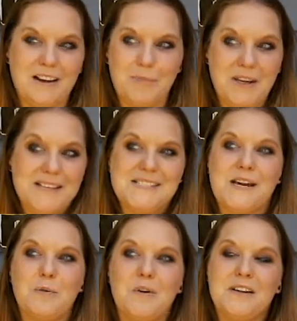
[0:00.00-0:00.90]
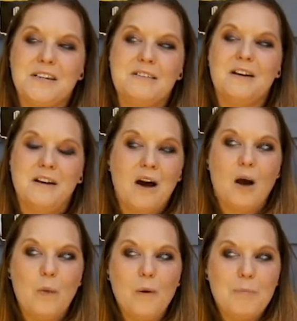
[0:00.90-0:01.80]
because I want
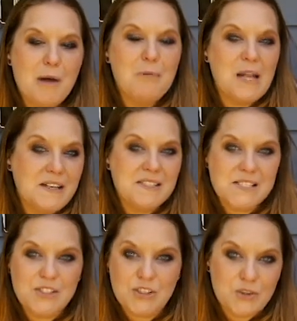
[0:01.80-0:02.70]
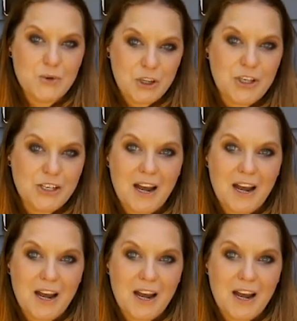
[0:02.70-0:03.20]
my plants to do good.